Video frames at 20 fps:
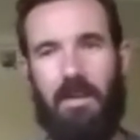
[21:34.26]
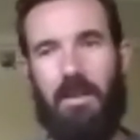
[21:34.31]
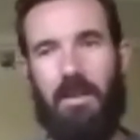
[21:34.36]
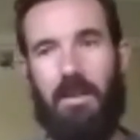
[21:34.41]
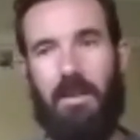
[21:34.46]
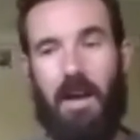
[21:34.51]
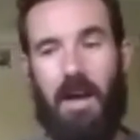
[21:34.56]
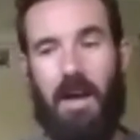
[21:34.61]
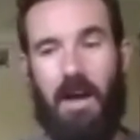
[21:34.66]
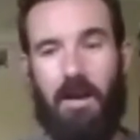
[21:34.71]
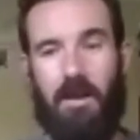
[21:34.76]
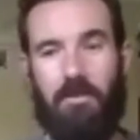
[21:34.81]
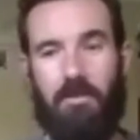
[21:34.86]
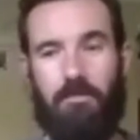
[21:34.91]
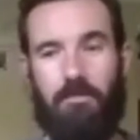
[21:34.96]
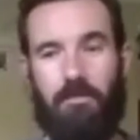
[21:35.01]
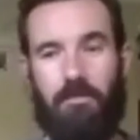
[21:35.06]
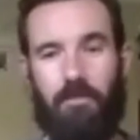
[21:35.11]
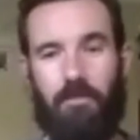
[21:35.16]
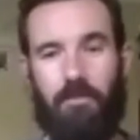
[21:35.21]

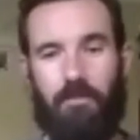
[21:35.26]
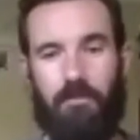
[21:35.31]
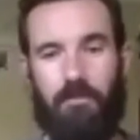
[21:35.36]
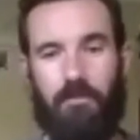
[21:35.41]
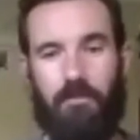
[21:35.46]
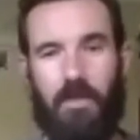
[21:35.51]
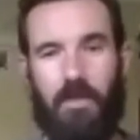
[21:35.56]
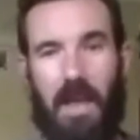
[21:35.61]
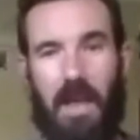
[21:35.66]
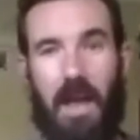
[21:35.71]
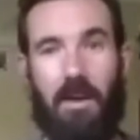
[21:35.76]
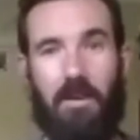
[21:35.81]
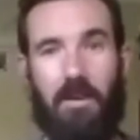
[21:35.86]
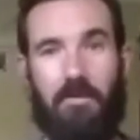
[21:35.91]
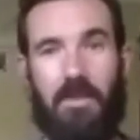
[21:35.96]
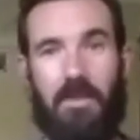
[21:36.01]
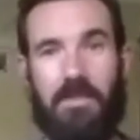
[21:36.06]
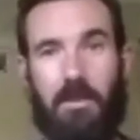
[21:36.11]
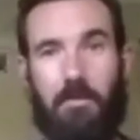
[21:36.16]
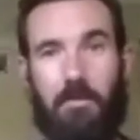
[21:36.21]
um, out of
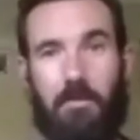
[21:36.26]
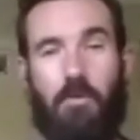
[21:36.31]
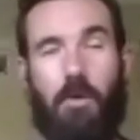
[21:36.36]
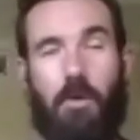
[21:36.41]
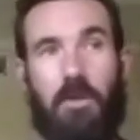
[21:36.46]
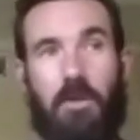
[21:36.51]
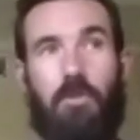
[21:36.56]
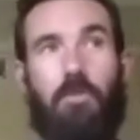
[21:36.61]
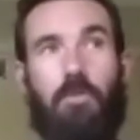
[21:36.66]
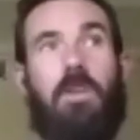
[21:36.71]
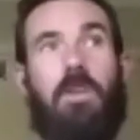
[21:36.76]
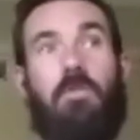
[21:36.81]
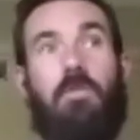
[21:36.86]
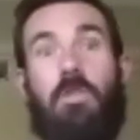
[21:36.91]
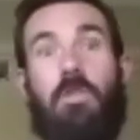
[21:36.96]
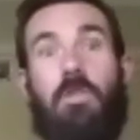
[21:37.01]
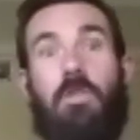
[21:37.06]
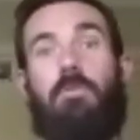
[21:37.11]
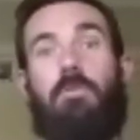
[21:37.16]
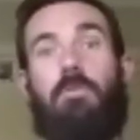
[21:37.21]
this, I'm probably doing a
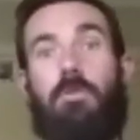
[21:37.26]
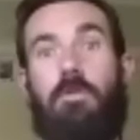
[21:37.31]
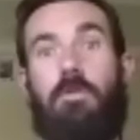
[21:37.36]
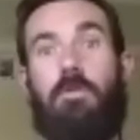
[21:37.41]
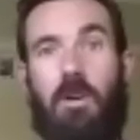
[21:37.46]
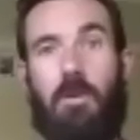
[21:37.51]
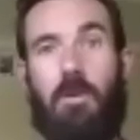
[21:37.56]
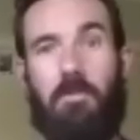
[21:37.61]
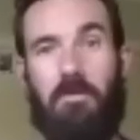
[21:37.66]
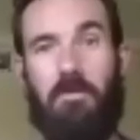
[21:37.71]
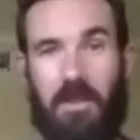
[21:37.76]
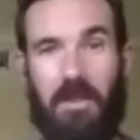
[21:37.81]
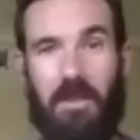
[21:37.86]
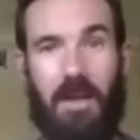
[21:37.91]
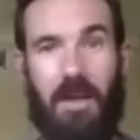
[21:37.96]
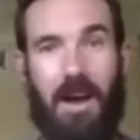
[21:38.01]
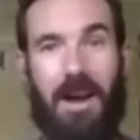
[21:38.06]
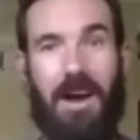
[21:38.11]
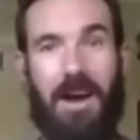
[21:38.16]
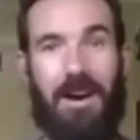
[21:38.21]
really poor job of it.
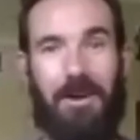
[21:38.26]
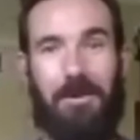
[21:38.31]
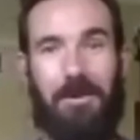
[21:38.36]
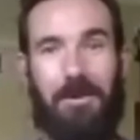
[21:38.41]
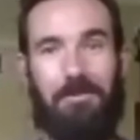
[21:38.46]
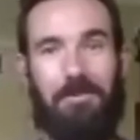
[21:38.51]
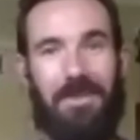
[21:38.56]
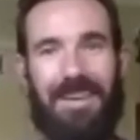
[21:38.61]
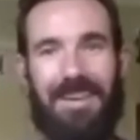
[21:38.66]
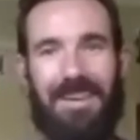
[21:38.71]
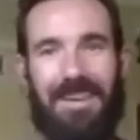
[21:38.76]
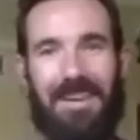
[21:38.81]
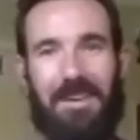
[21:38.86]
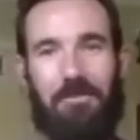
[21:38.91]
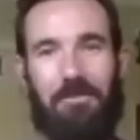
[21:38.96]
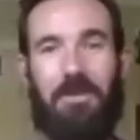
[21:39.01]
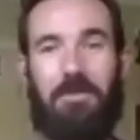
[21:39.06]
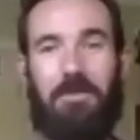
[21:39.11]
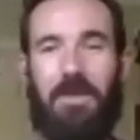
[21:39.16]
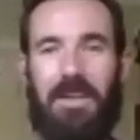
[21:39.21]
Um, it
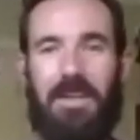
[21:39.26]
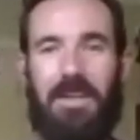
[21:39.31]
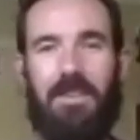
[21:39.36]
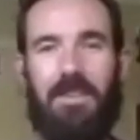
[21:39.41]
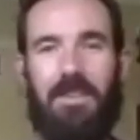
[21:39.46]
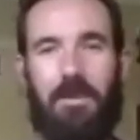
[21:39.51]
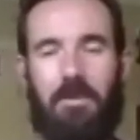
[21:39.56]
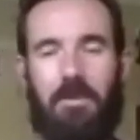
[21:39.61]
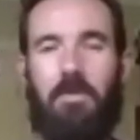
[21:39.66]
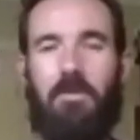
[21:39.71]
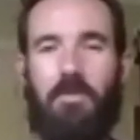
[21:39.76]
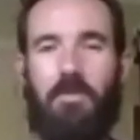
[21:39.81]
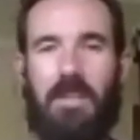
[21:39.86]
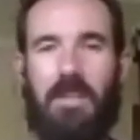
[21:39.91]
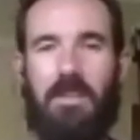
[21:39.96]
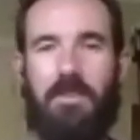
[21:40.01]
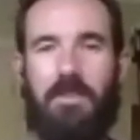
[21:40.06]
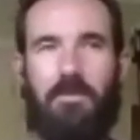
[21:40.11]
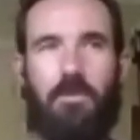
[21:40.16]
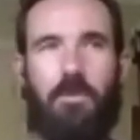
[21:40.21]
would be it would be really
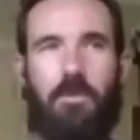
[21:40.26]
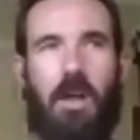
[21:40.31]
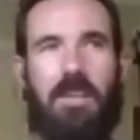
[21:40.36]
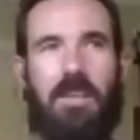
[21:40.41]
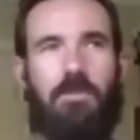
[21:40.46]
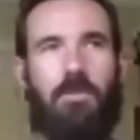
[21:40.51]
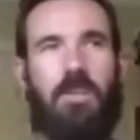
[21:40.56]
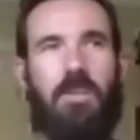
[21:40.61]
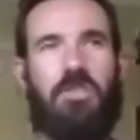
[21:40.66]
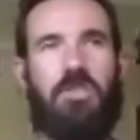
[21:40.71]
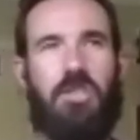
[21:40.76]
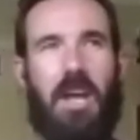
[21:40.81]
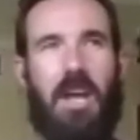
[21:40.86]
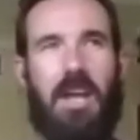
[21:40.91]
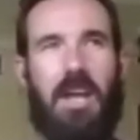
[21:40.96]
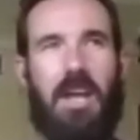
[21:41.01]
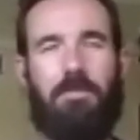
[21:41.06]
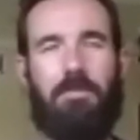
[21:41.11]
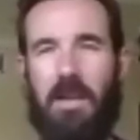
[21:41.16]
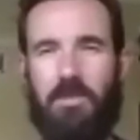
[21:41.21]
difficult. I sort of
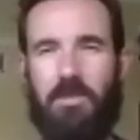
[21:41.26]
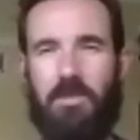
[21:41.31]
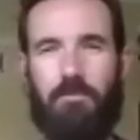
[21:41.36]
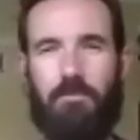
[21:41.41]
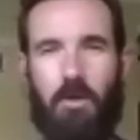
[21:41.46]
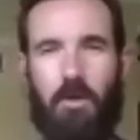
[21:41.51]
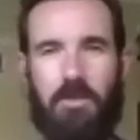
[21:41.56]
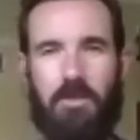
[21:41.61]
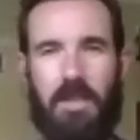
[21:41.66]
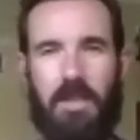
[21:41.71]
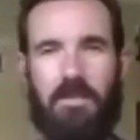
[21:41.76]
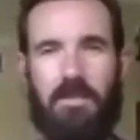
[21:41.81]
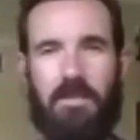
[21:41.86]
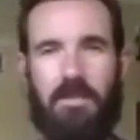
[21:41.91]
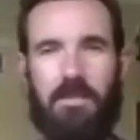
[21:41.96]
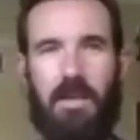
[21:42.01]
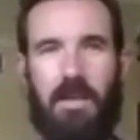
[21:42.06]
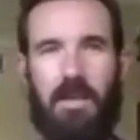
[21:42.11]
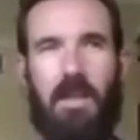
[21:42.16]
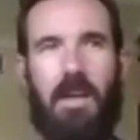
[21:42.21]
chase passion
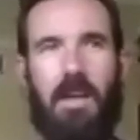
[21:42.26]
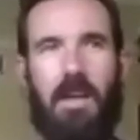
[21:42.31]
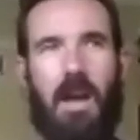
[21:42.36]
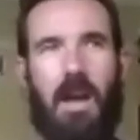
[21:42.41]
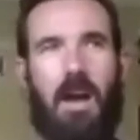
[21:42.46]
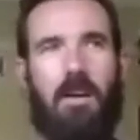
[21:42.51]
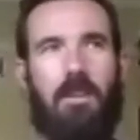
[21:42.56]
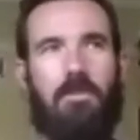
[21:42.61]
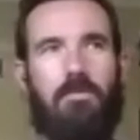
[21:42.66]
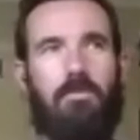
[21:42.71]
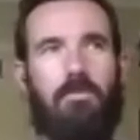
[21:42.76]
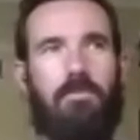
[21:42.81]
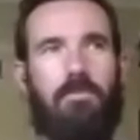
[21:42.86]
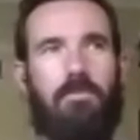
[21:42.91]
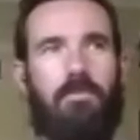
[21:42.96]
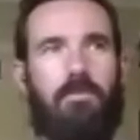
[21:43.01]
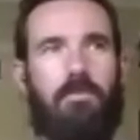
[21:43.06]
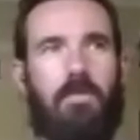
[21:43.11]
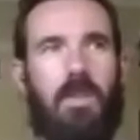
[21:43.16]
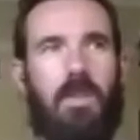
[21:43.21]
projects. Um,
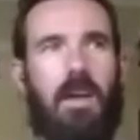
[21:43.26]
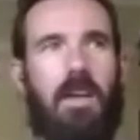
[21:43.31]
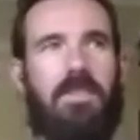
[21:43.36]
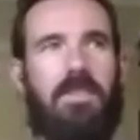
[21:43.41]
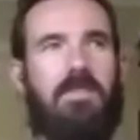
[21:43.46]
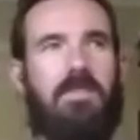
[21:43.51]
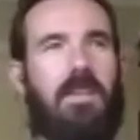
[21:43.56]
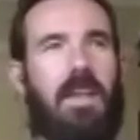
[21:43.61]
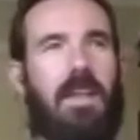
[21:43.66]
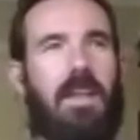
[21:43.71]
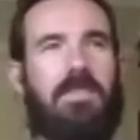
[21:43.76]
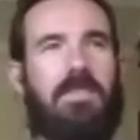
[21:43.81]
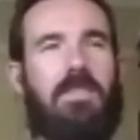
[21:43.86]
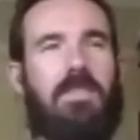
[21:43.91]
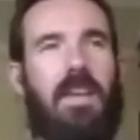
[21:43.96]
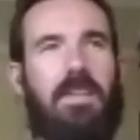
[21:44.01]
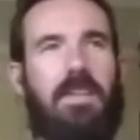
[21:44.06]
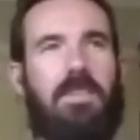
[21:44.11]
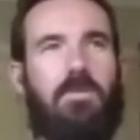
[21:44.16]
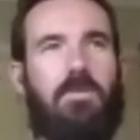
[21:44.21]
it's it's
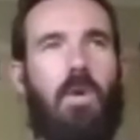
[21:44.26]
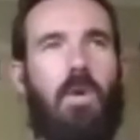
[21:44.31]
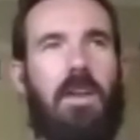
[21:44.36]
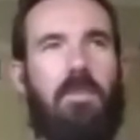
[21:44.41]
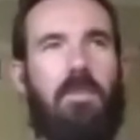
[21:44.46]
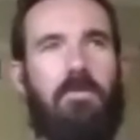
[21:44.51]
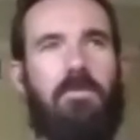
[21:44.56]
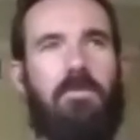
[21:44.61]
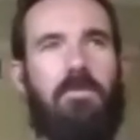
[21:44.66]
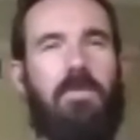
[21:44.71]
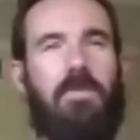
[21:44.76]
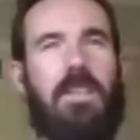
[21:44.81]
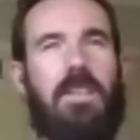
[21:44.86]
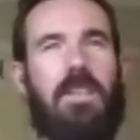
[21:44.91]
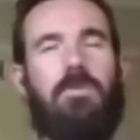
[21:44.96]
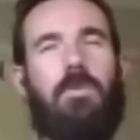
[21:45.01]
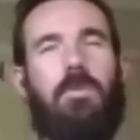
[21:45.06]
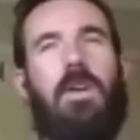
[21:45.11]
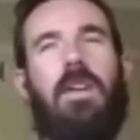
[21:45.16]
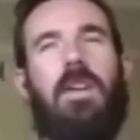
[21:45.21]
it's one of
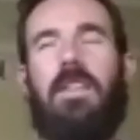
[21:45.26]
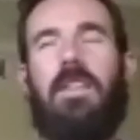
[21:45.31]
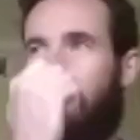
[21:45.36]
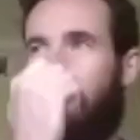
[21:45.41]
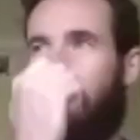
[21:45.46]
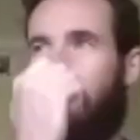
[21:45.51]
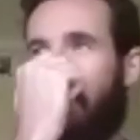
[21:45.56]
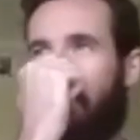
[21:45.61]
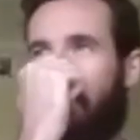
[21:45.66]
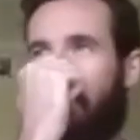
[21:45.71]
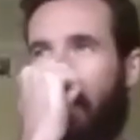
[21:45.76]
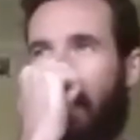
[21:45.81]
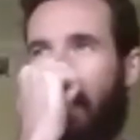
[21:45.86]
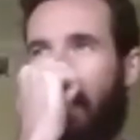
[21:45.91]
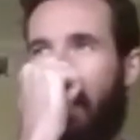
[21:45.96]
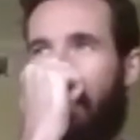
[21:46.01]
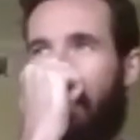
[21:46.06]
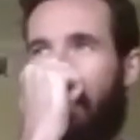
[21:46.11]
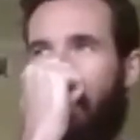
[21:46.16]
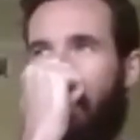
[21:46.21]
it's one of the things where
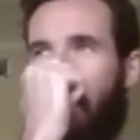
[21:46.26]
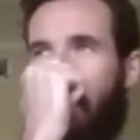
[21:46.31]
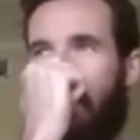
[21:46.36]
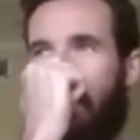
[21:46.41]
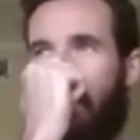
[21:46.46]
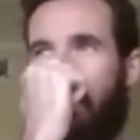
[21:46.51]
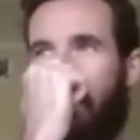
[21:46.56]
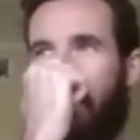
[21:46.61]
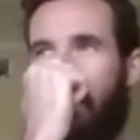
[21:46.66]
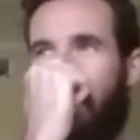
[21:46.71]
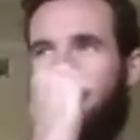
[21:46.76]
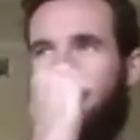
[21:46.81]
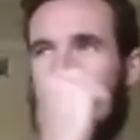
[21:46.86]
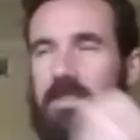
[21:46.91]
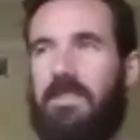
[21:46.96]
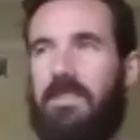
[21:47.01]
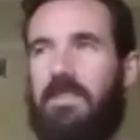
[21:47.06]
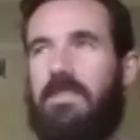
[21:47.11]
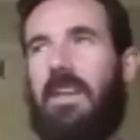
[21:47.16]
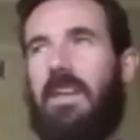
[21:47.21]
I think
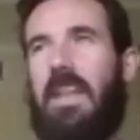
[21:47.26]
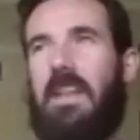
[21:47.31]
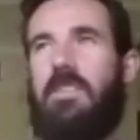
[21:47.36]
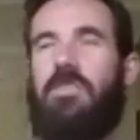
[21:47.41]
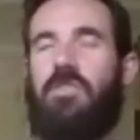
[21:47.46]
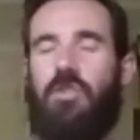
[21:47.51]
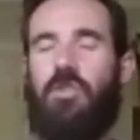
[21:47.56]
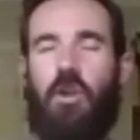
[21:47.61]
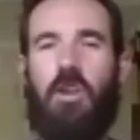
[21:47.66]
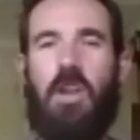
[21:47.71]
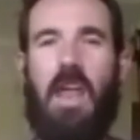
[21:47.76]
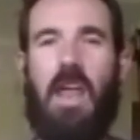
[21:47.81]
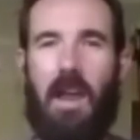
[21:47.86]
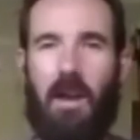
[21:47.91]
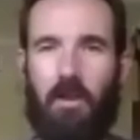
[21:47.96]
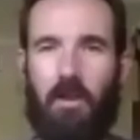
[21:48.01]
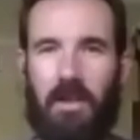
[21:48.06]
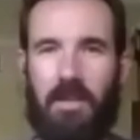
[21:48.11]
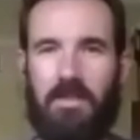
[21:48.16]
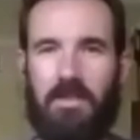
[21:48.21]
it's in certain
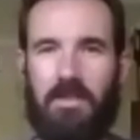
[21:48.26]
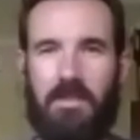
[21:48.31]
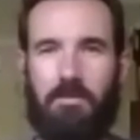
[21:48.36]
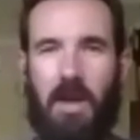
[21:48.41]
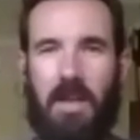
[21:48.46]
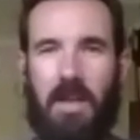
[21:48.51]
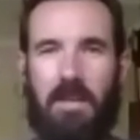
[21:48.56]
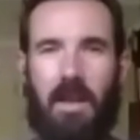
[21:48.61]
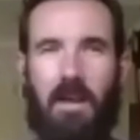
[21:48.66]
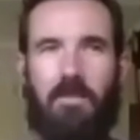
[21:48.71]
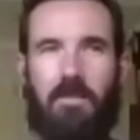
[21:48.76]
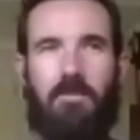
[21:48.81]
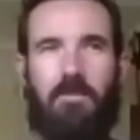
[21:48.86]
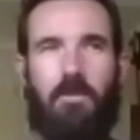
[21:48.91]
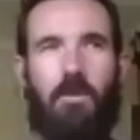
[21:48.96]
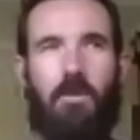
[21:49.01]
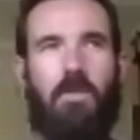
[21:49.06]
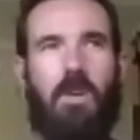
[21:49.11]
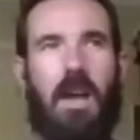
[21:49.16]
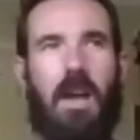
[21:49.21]
areas it's my
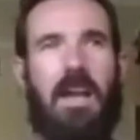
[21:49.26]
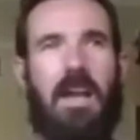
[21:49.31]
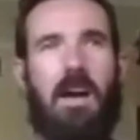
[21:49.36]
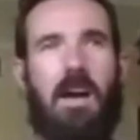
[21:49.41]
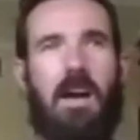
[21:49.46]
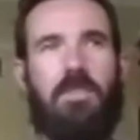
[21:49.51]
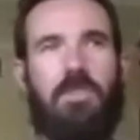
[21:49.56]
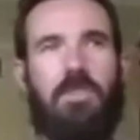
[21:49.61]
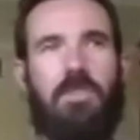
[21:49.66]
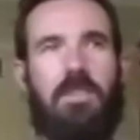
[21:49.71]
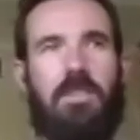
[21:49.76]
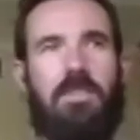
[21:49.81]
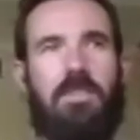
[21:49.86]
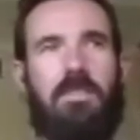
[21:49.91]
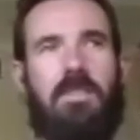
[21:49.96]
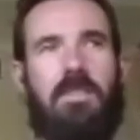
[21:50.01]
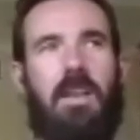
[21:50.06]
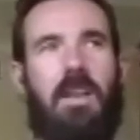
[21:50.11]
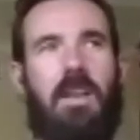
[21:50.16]
downfall. I can't just,